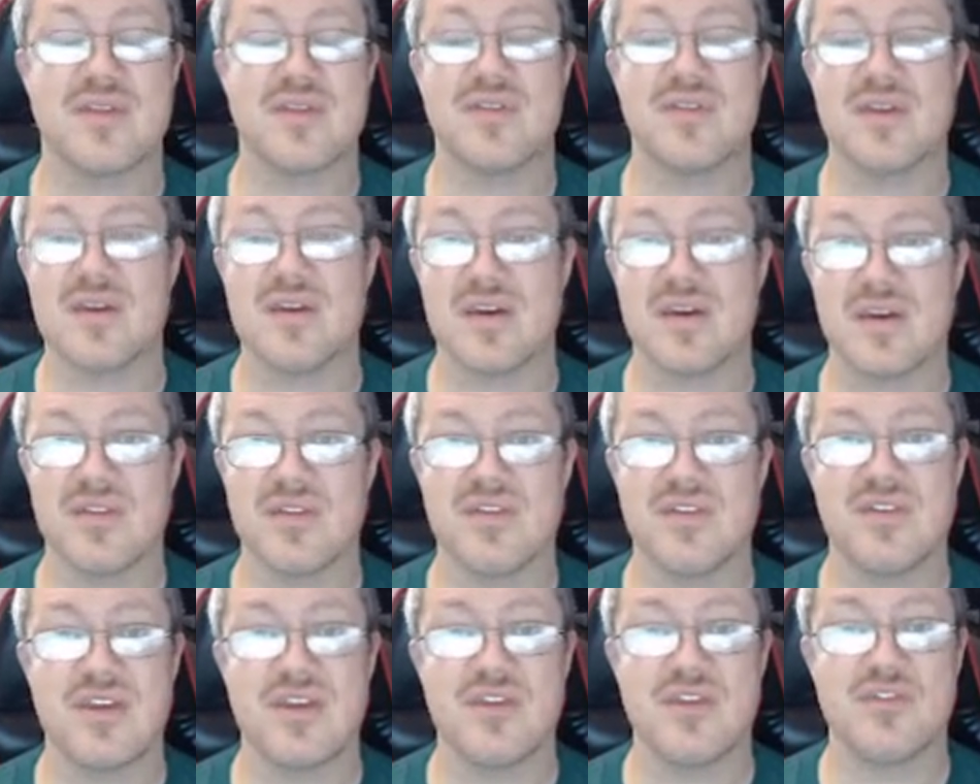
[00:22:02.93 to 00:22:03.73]
the
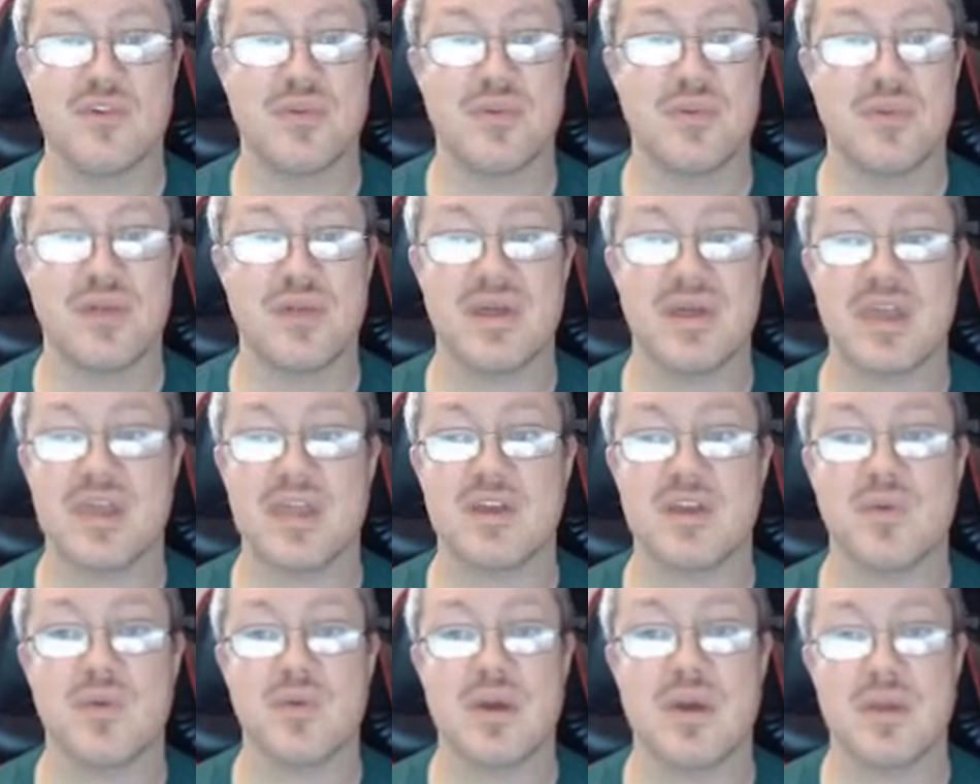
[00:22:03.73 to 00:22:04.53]
cutscenes are playing in
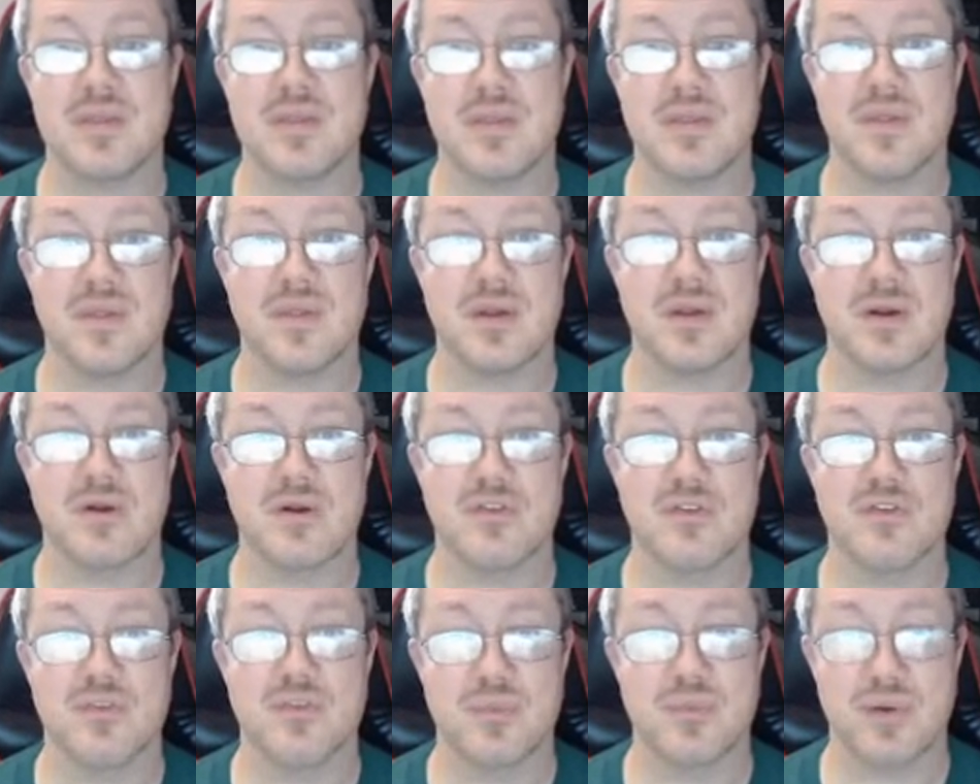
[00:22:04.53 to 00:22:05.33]
a way that they are
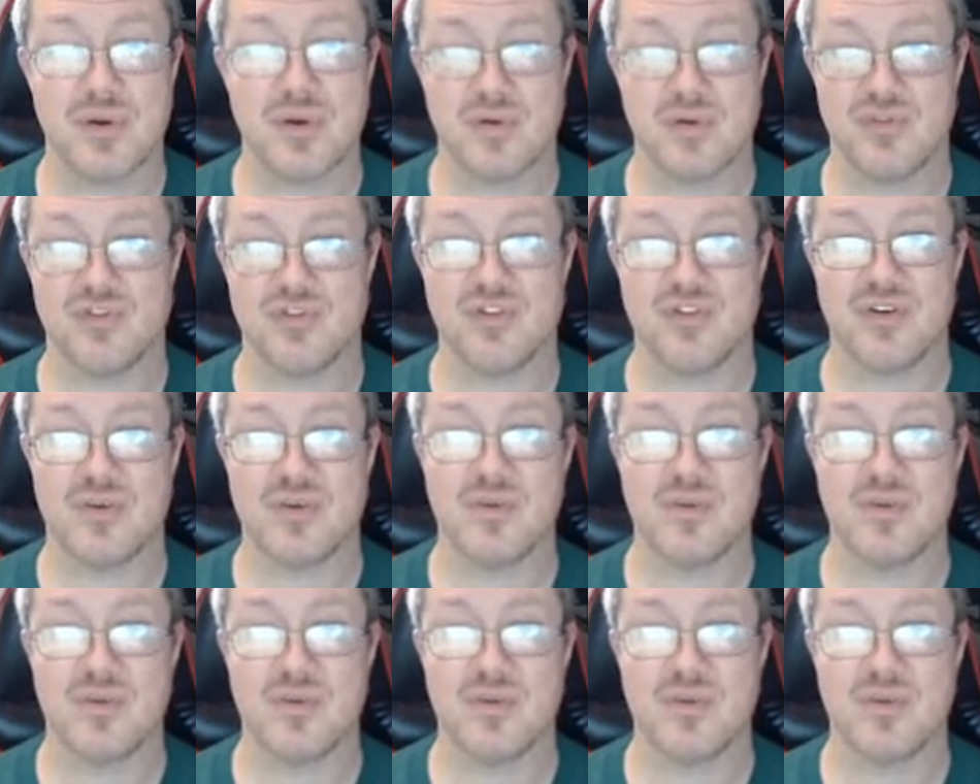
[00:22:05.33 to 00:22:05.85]
supposed to.